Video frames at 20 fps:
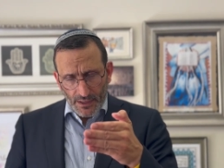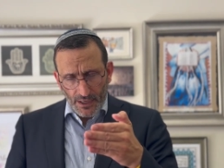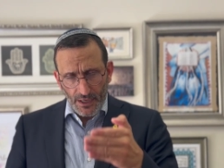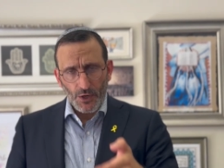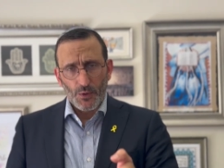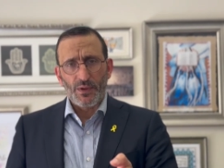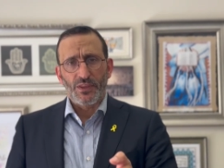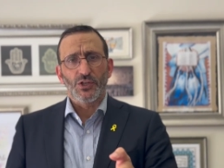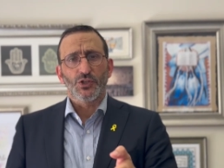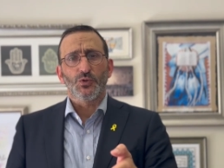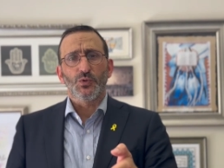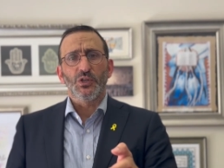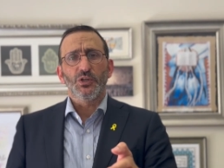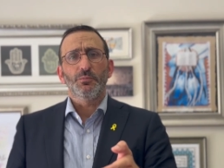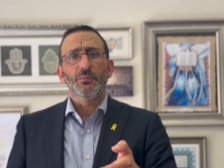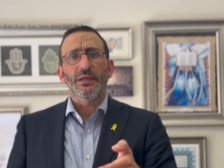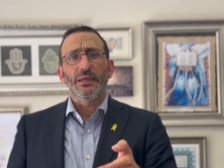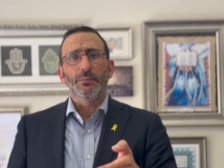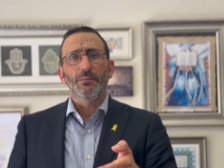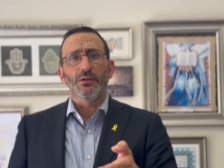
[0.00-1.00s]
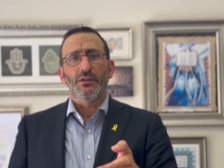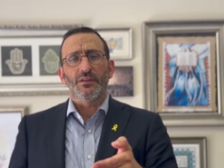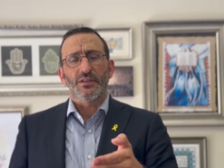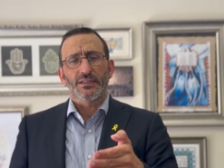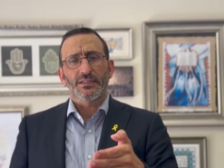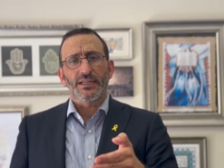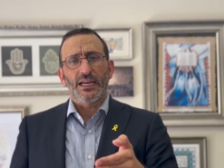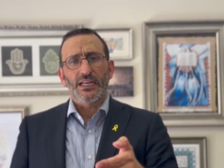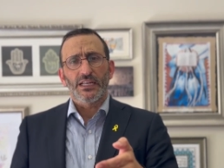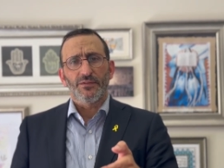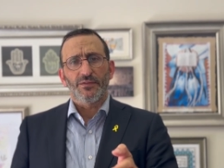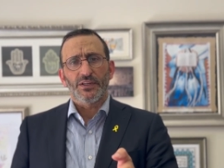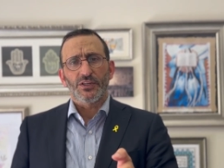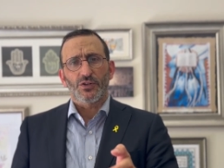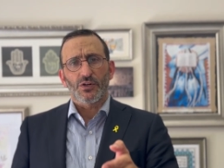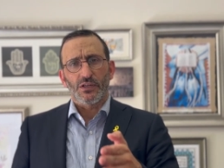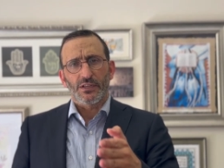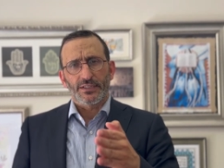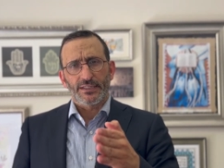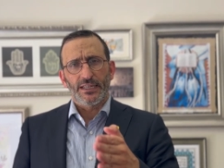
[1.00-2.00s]
where the Jewish people in the state of
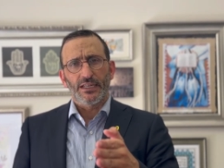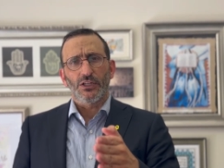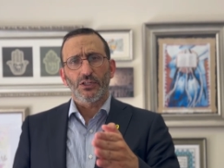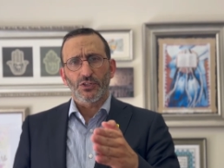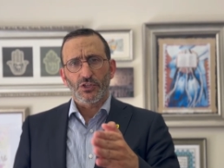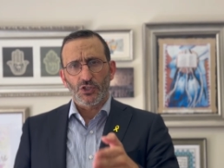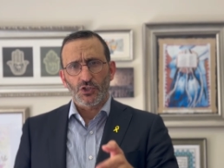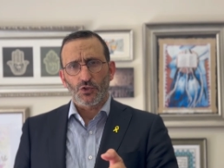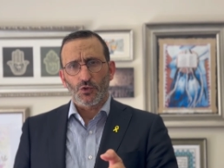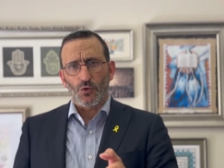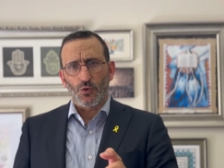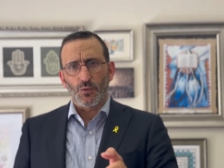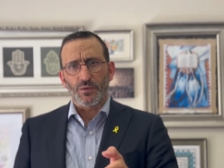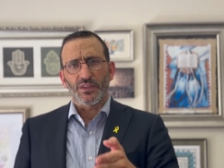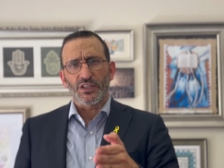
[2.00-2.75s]
Israel settled a score with